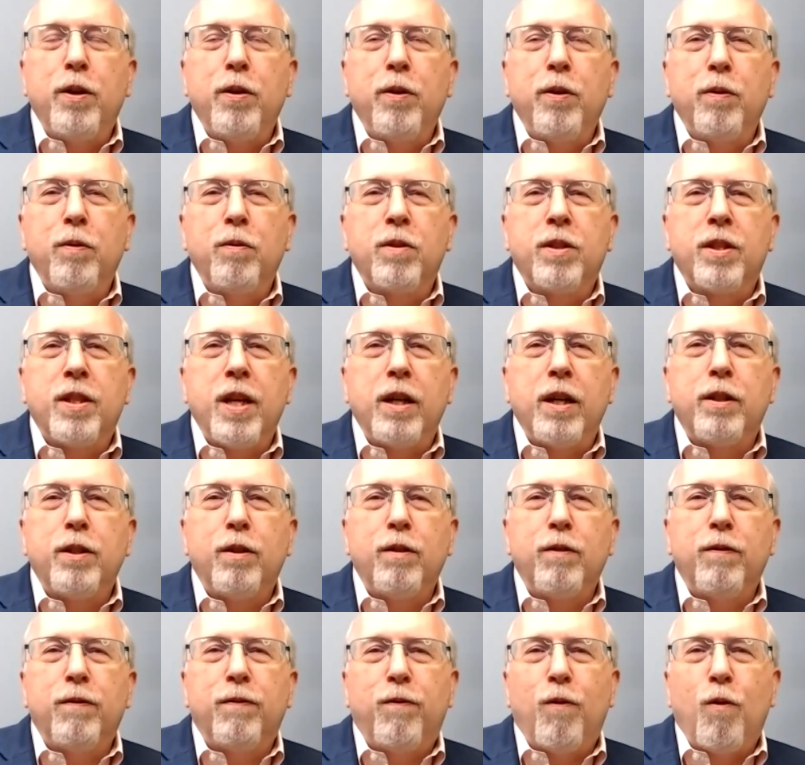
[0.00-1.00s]
to
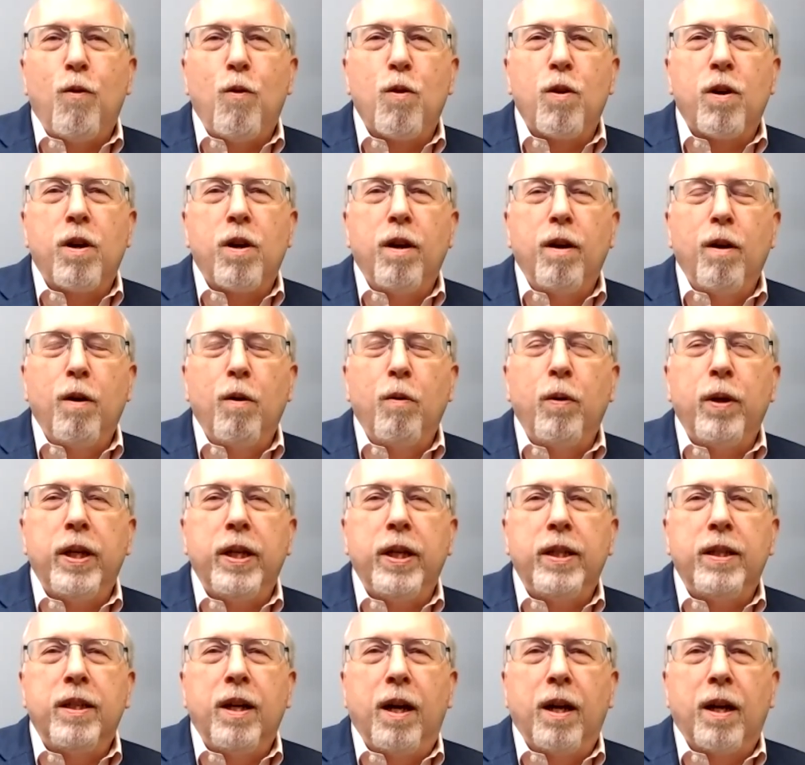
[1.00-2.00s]

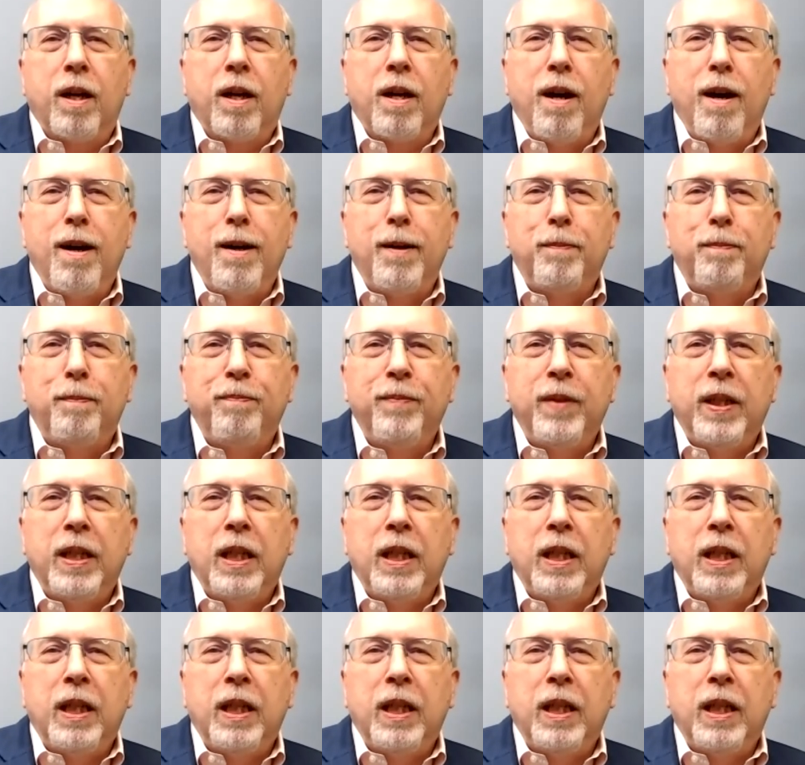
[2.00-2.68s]
center4oe.com,